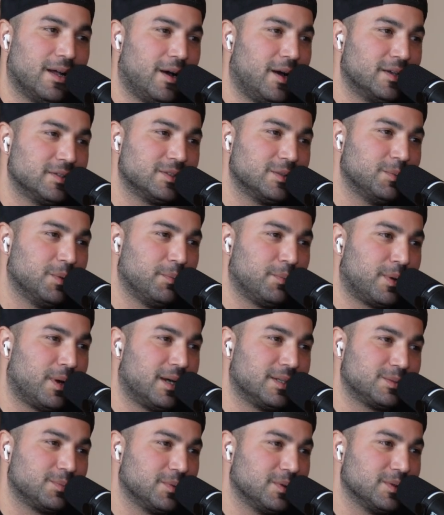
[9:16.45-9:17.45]
awesome and
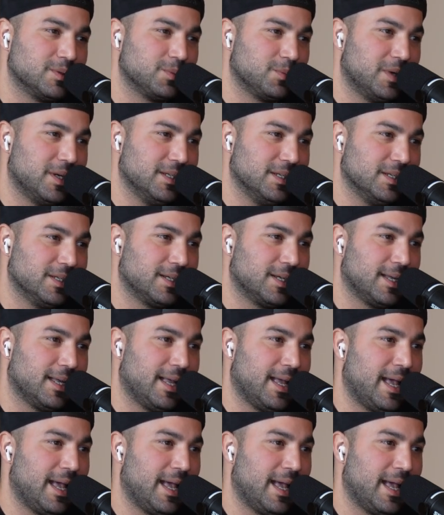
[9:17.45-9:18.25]
prosperous wedding.